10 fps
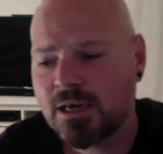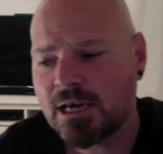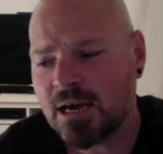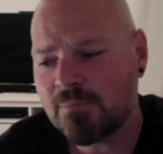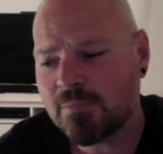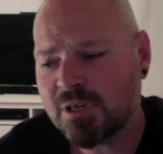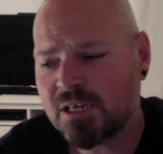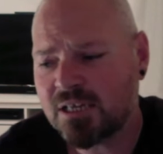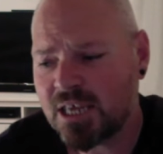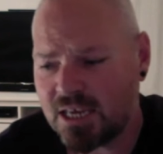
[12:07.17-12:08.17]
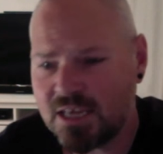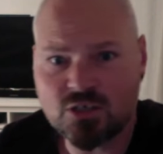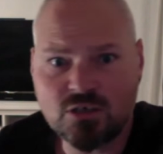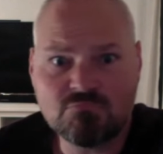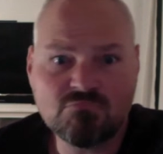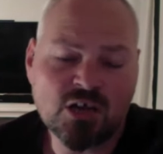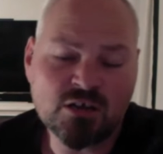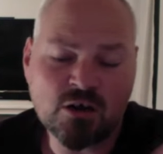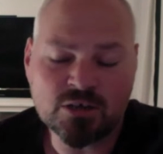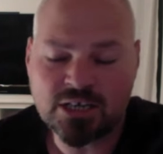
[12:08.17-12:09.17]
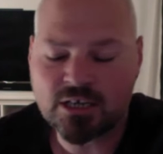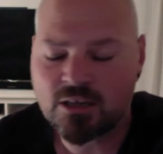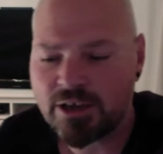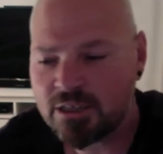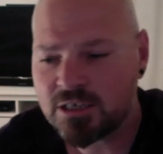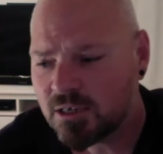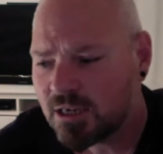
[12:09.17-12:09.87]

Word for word: um, and he is an, an, architect client.